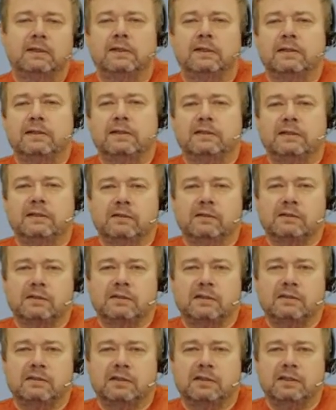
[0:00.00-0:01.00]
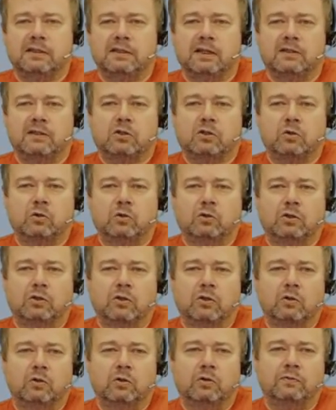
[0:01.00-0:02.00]
ECLCC, HTHOR, and
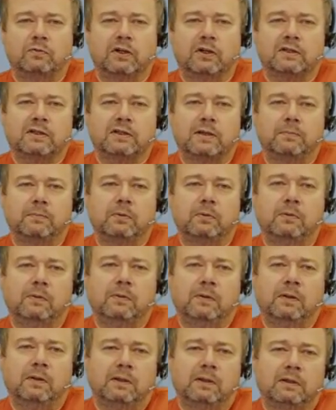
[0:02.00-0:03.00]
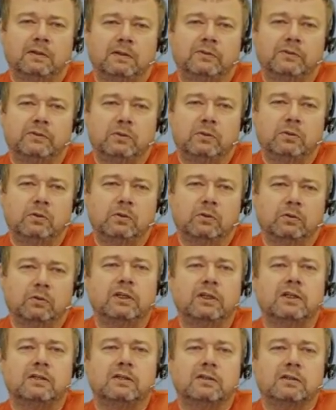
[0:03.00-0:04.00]
Thor, for example, do not
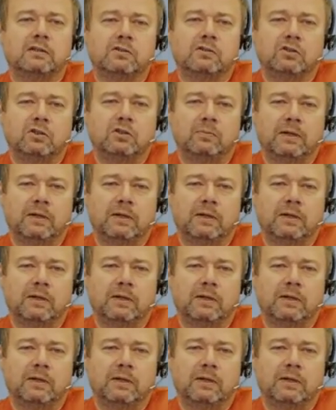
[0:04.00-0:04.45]
need to consume